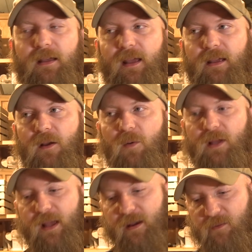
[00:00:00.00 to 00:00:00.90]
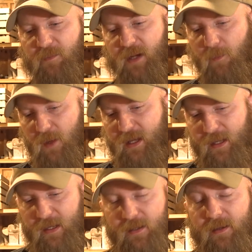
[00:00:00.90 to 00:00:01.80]
and going out of my
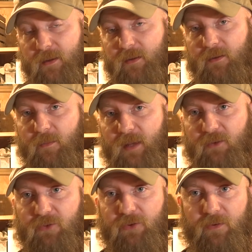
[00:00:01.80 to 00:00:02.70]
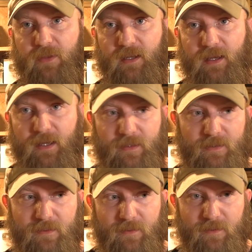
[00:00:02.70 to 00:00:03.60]
way to make sure that I
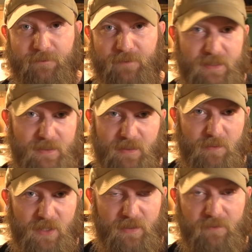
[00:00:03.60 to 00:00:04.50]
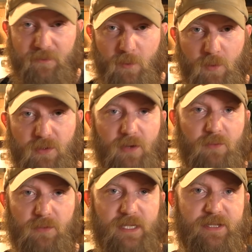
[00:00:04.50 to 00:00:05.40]
didn't offend anybody for
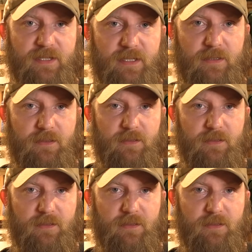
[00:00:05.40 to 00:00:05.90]
no reason.